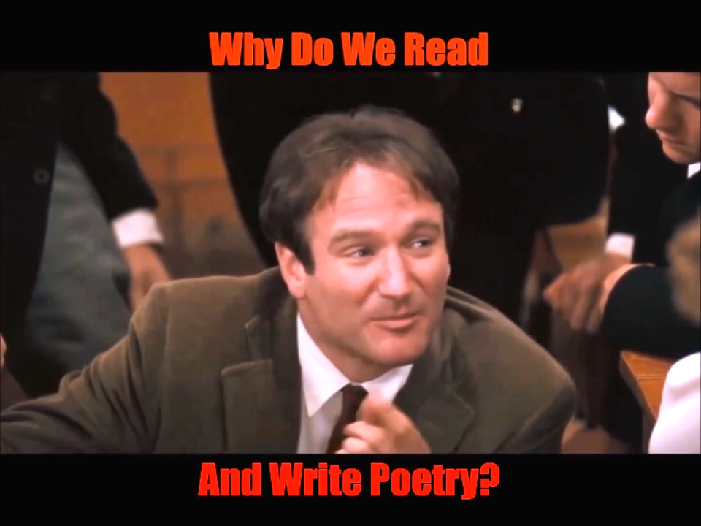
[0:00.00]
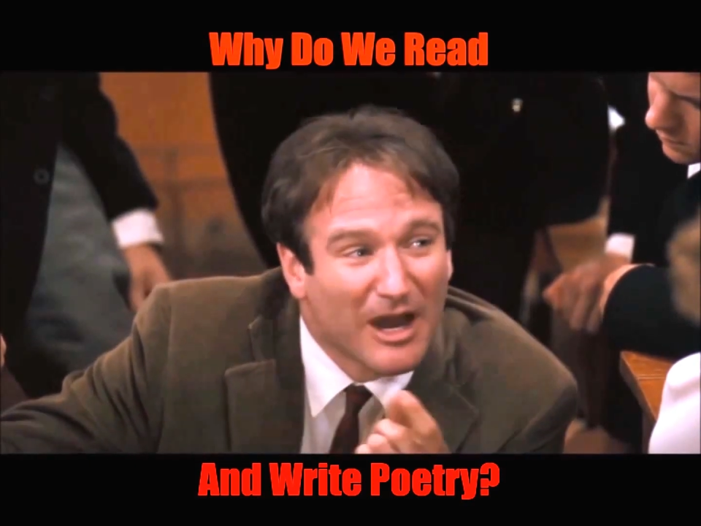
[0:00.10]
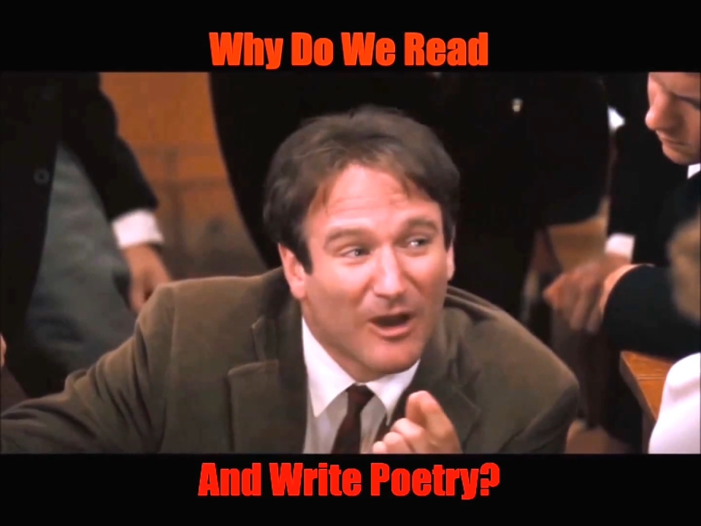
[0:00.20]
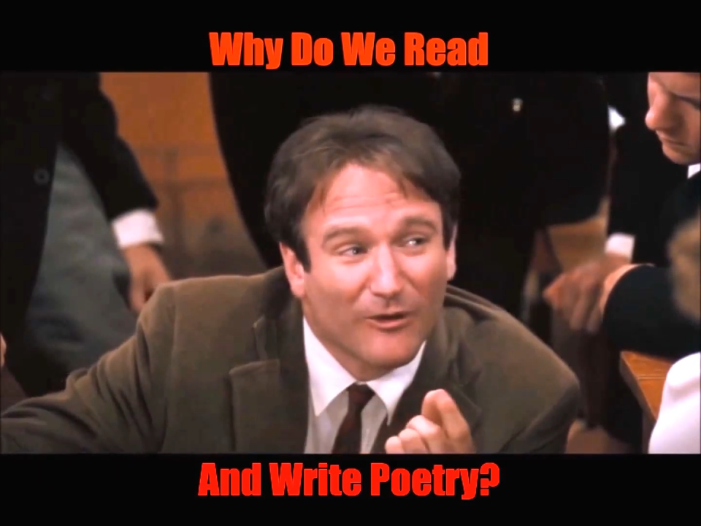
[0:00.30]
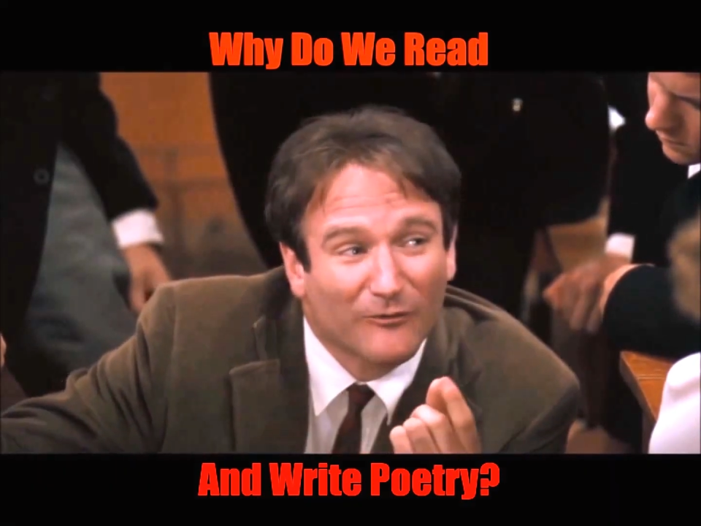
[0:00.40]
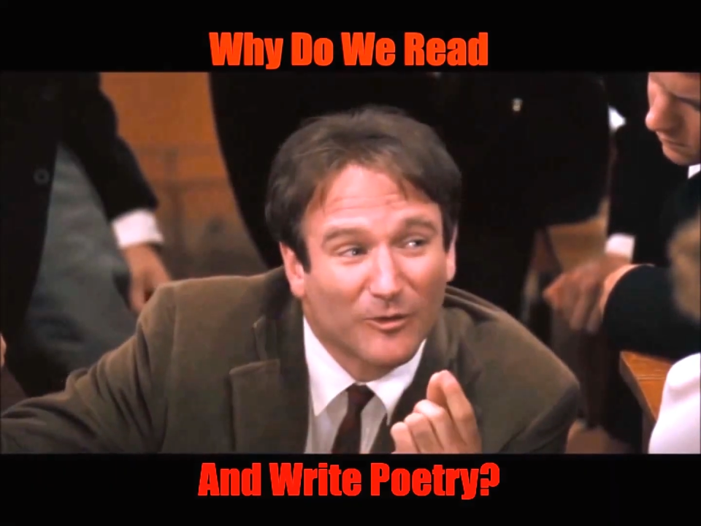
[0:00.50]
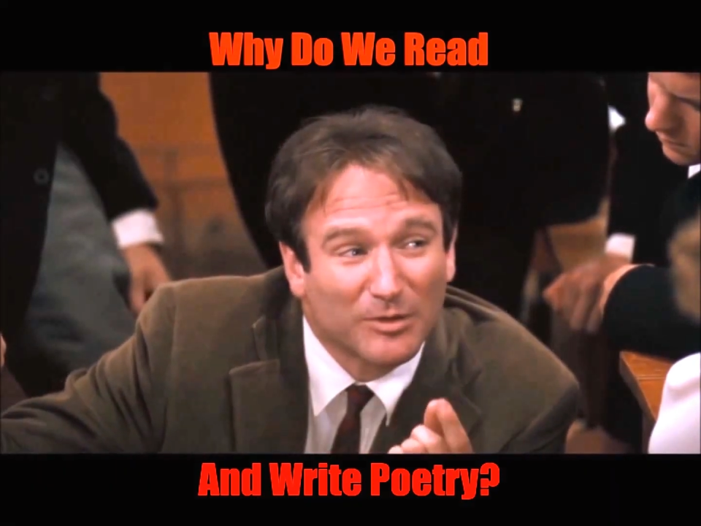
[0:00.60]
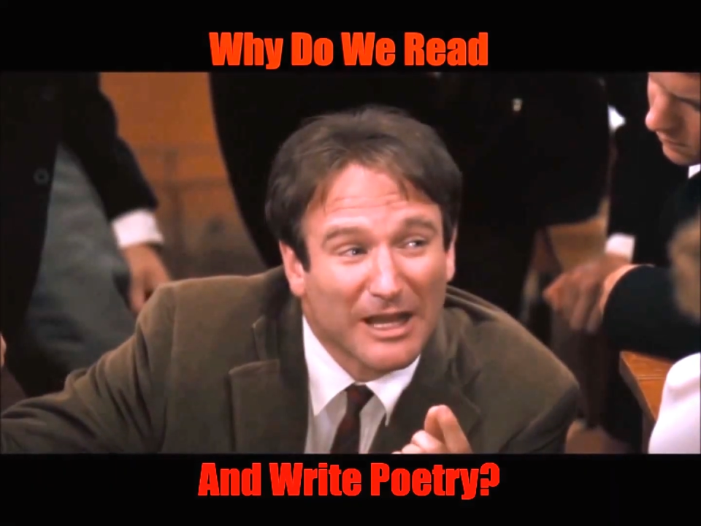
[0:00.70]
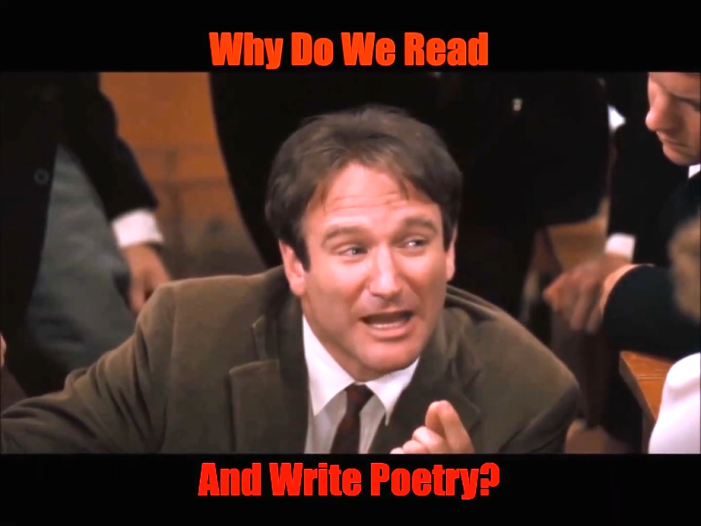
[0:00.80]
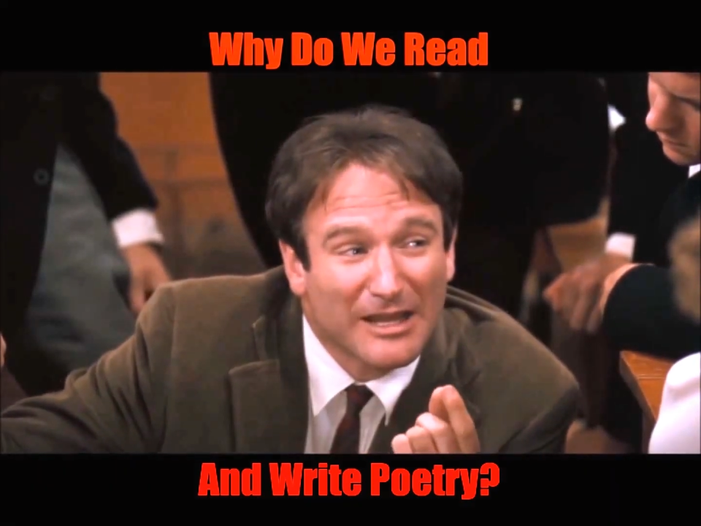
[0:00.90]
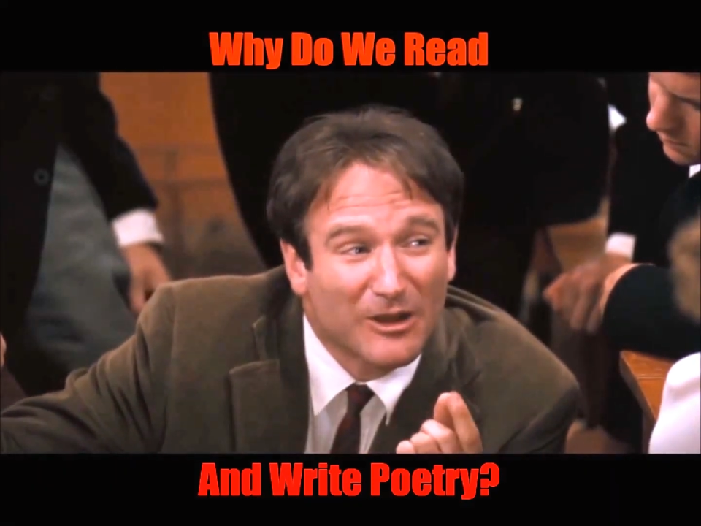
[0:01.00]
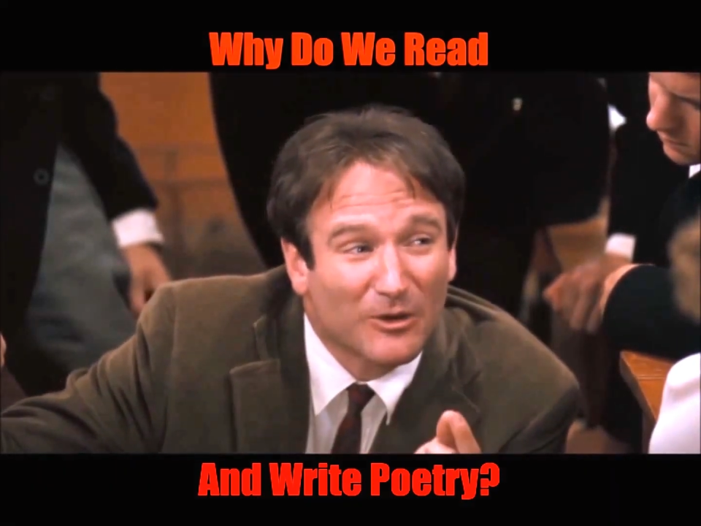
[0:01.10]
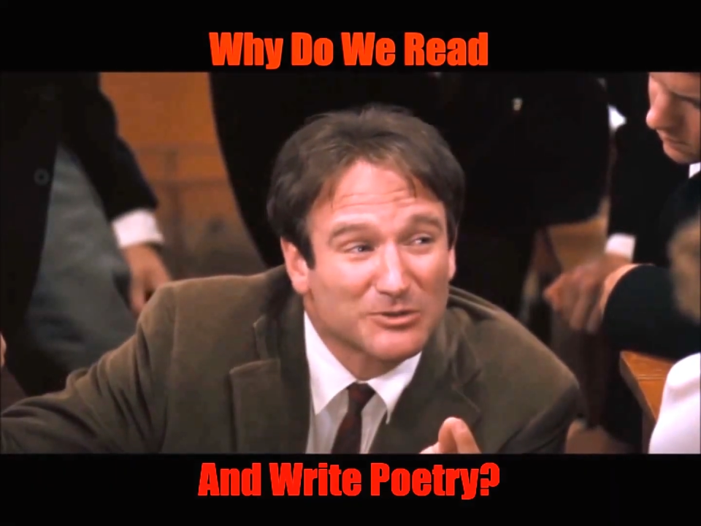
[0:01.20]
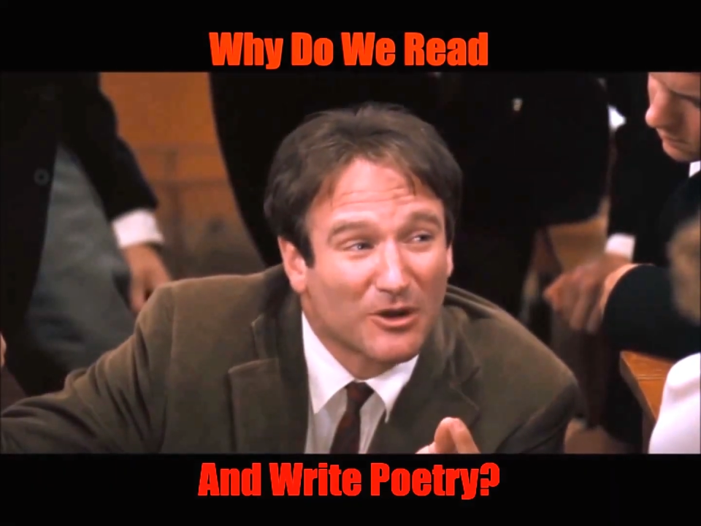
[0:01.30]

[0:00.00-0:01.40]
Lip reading: that the powerful play